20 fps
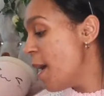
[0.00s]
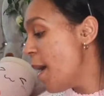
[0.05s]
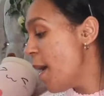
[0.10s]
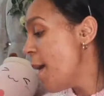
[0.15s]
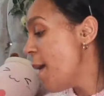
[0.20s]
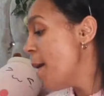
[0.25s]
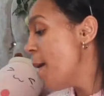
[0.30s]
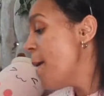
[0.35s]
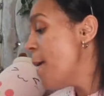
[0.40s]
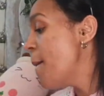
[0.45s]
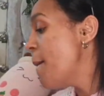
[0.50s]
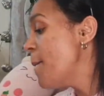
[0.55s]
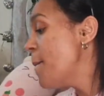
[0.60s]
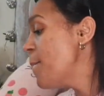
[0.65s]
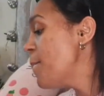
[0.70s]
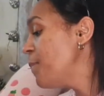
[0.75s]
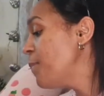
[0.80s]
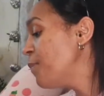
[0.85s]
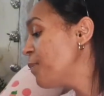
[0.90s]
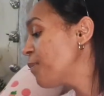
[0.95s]

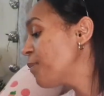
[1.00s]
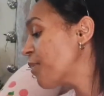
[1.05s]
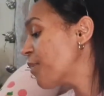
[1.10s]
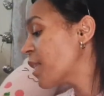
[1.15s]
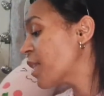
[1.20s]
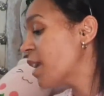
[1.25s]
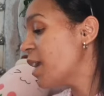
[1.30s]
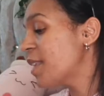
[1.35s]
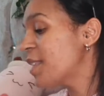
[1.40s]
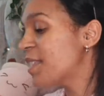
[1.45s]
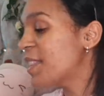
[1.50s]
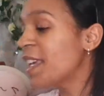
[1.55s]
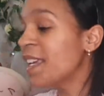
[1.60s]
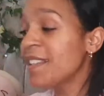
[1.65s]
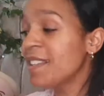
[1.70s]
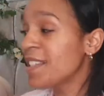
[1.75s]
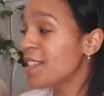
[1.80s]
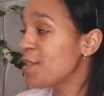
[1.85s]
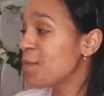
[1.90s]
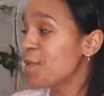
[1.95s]
I
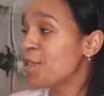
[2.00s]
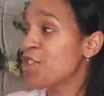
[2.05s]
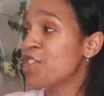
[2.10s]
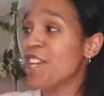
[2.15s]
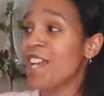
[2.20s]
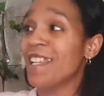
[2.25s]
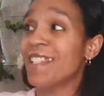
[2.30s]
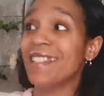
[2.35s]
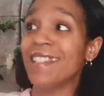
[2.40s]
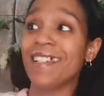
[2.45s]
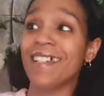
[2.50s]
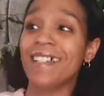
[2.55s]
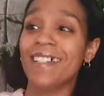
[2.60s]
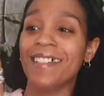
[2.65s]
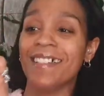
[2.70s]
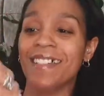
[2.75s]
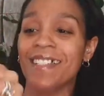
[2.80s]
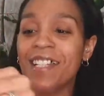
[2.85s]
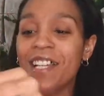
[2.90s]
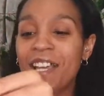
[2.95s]
think this was
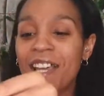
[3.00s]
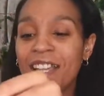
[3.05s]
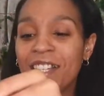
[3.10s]
Chenda.